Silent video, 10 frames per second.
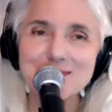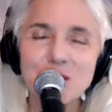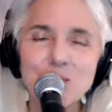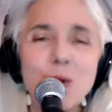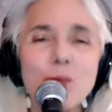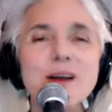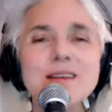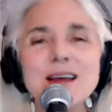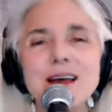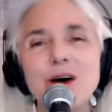Well, one
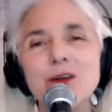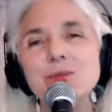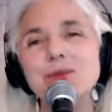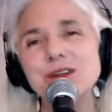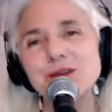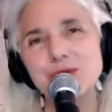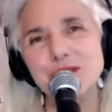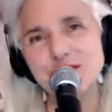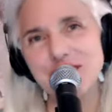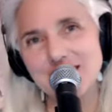day all the priests were
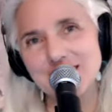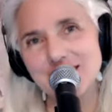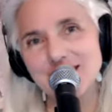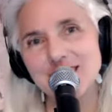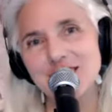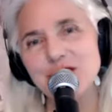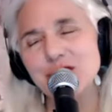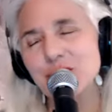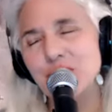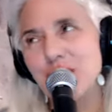invited
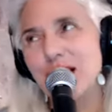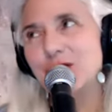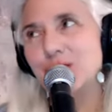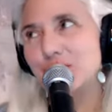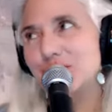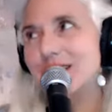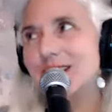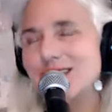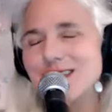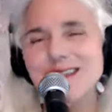to go out to a
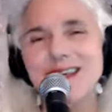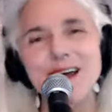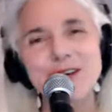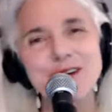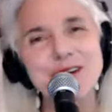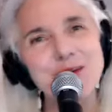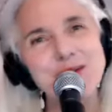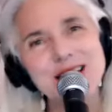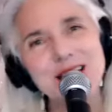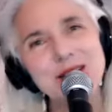religious gathering that
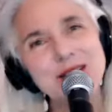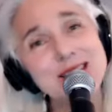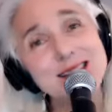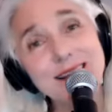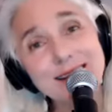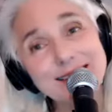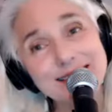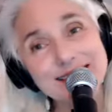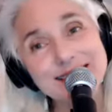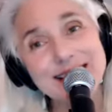was out on this
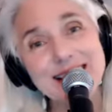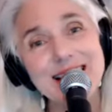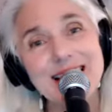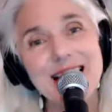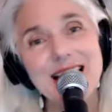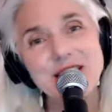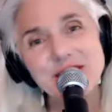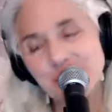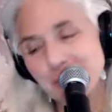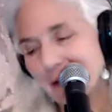island. And it
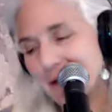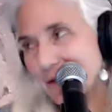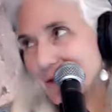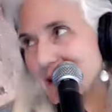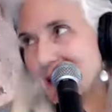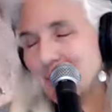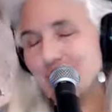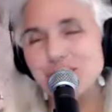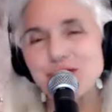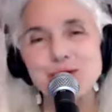took about 3
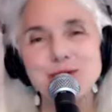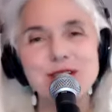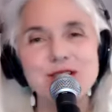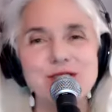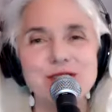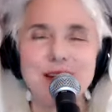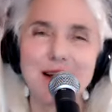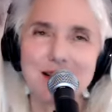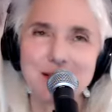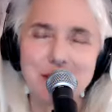hours to reach the
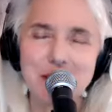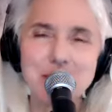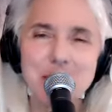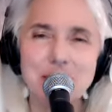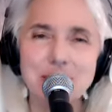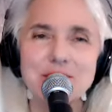island by boat.